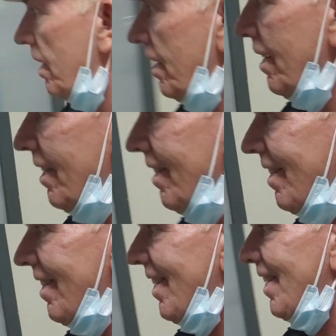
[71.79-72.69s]

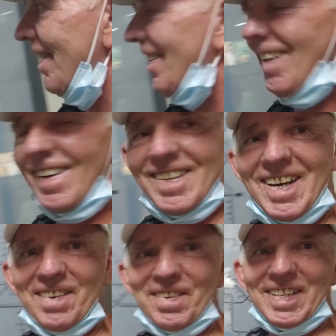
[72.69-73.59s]
And
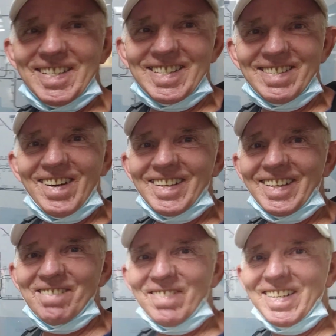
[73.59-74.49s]
now he's trying to
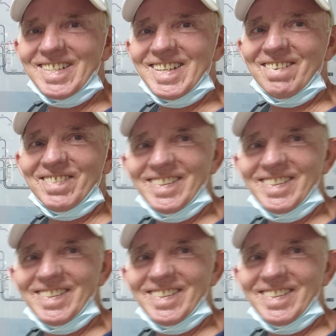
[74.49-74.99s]
give me 7.